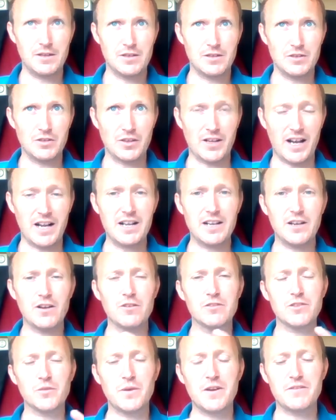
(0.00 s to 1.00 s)
So Kennedy
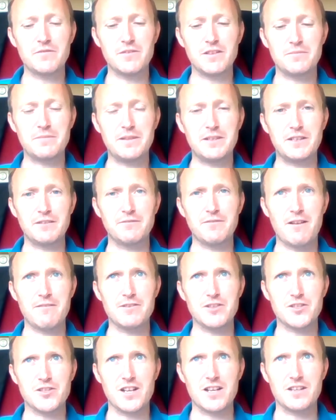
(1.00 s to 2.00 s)
goes away from this meeting
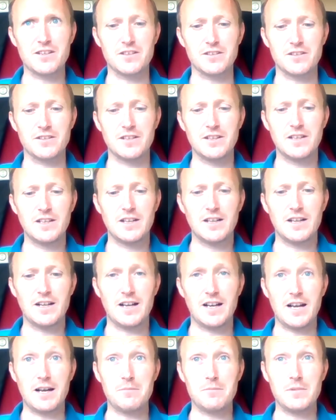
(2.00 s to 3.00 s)
very shaken.
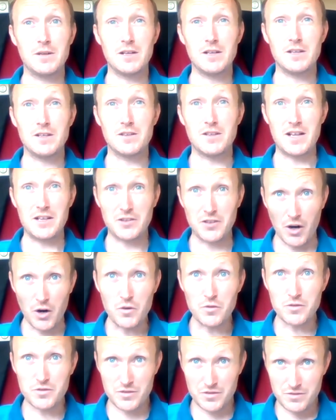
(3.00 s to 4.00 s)
They
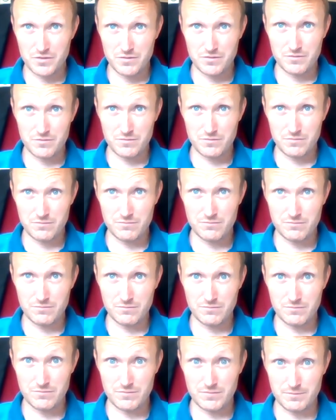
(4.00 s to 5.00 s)
don't
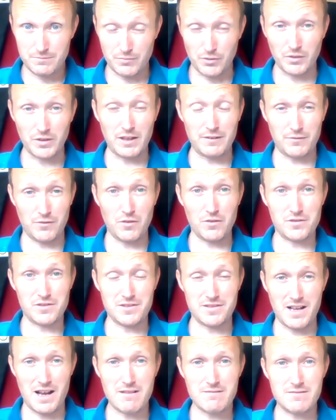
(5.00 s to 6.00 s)
pull their
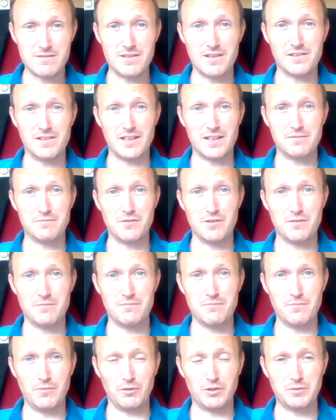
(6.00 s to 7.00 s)
forces out. The 6-month
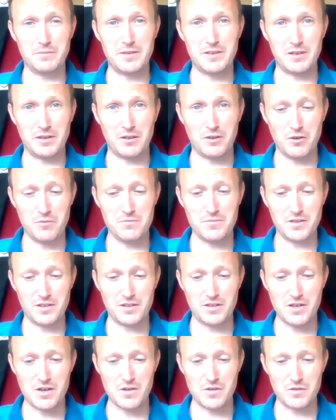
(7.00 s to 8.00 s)
ultimatum comes
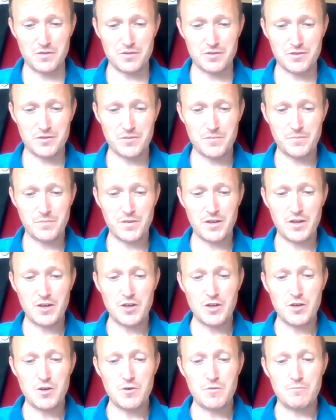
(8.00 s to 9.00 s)
and goes,
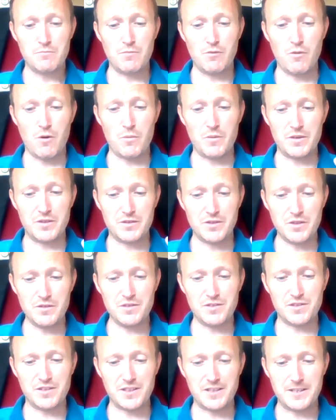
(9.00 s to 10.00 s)
But what we do
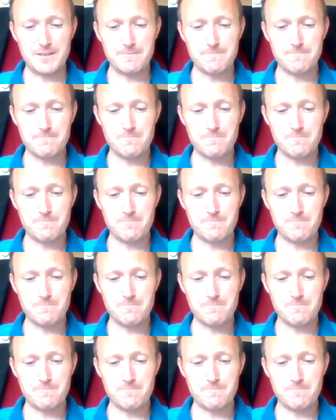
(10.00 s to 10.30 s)
see